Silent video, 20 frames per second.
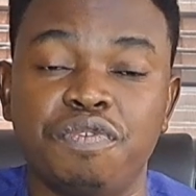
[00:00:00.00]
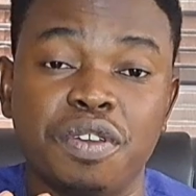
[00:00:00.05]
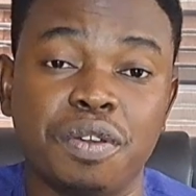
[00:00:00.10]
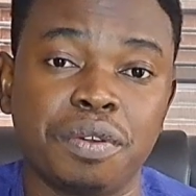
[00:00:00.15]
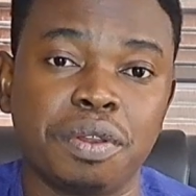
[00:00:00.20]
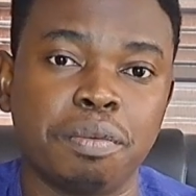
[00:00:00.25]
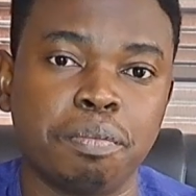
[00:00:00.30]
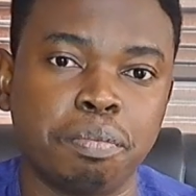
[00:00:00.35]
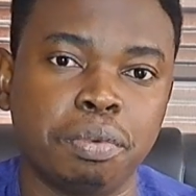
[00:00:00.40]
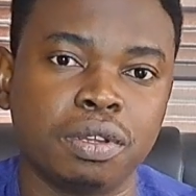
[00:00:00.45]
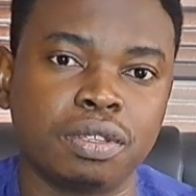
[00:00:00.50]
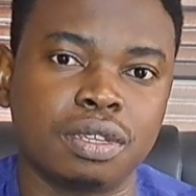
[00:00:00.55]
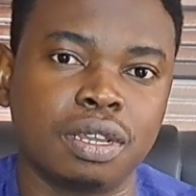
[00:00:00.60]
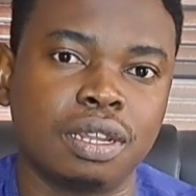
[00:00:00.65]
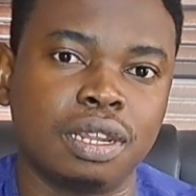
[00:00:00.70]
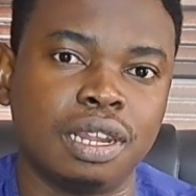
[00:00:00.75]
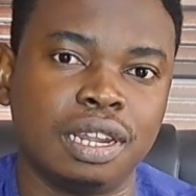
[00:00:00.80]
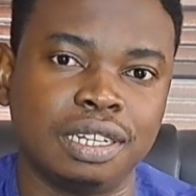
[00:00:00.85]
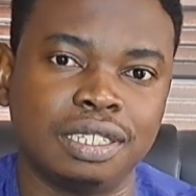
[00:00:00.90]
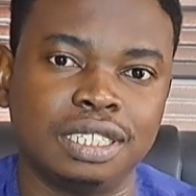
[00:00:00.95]
very
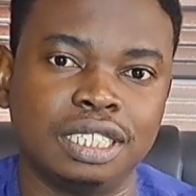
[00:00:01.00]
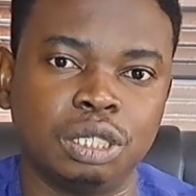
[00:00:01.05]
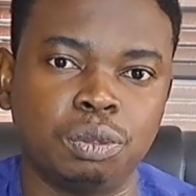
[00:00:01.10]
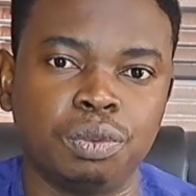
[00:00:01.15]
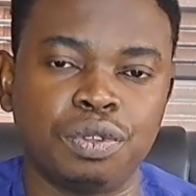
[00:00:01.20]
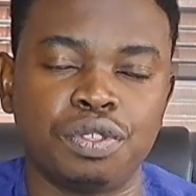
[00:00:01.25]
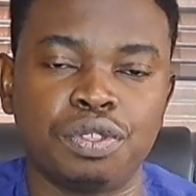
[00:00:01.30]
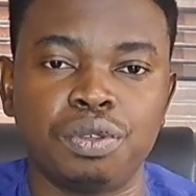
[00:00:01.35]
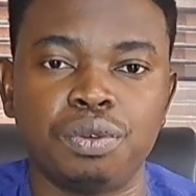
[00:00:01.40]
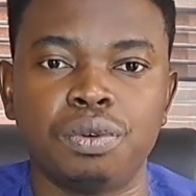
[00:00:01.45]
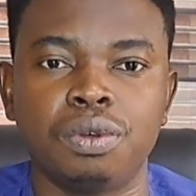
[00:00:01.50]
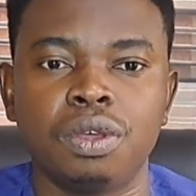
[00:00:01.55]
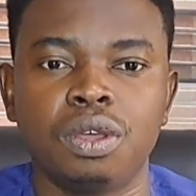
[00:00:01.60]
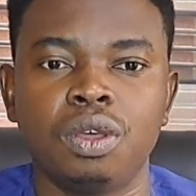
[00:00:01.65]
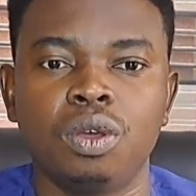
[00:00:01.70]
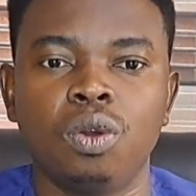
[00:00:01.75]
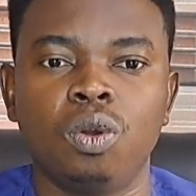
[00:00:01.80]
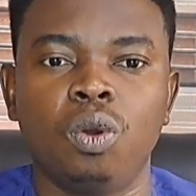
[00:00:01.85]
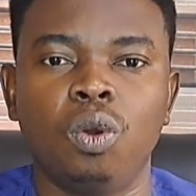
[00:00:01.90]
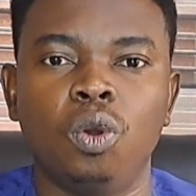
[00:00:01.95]
important lessons with you,
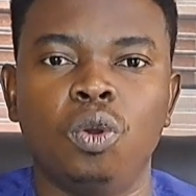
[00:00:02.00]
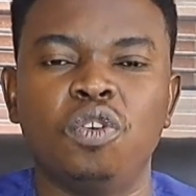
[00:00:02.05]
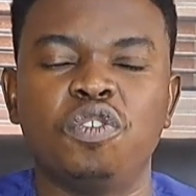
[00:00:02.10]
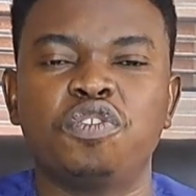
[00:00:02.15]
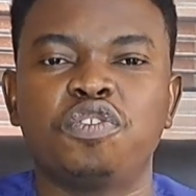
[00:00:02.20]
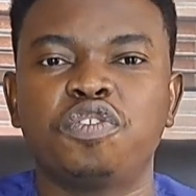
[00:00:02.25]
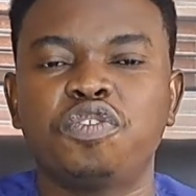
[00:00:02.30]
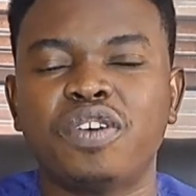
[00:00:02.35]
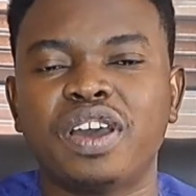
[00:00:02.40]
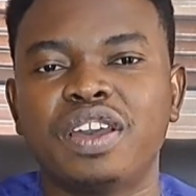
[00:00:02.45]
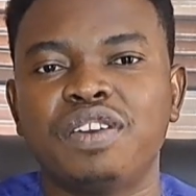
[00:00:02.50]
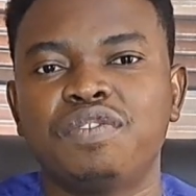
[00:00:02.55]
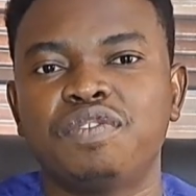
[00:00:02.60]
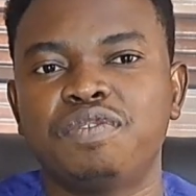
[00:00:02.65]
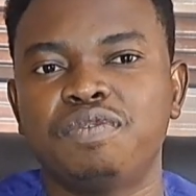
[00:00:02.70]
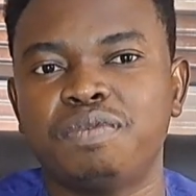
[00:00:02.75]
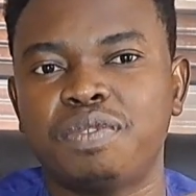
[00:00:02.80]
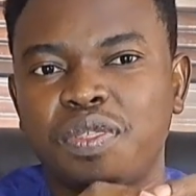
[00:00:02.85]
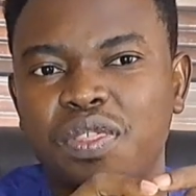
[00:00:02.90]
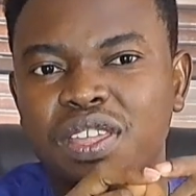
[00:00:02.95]
or five